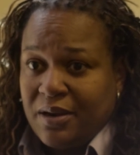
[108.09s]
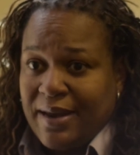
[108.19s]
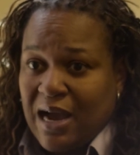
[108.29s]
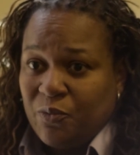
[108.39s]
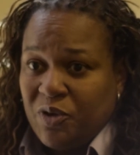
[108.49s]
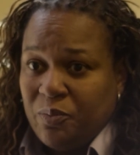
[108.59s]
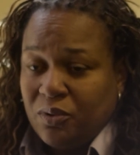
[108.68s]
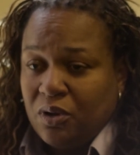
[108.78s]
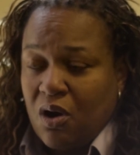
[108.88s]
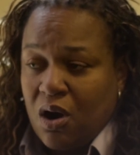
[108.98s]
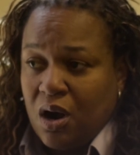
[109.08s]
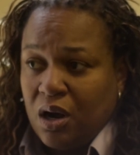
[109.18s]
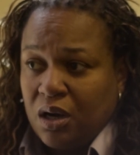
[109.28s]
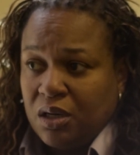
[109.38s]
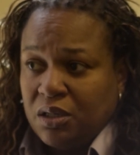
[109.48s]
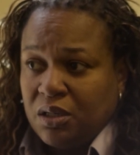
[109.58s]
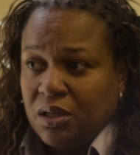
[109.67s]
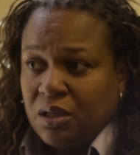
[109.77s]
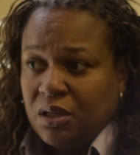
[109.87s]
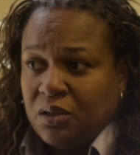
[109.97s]
Now people are,
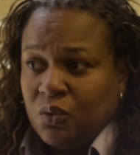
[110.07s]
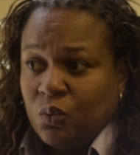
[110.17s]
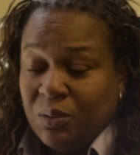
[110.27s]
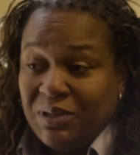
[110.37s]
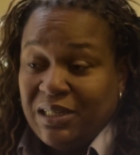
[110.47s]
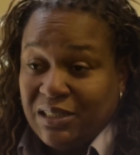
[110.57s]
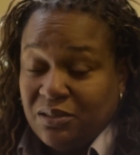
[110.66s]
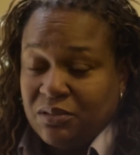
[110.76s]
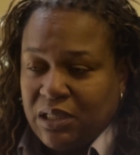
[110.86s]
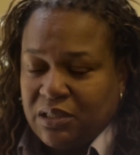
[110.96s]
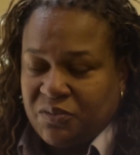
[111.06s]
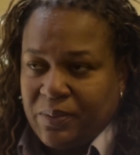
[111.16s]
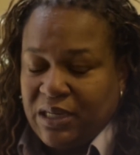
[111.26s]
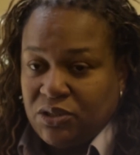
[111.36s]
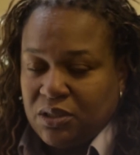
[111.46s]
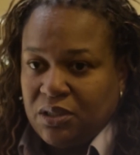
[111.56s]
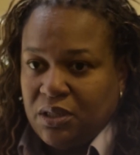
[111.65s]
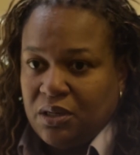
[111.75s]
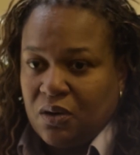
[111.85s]
women especially,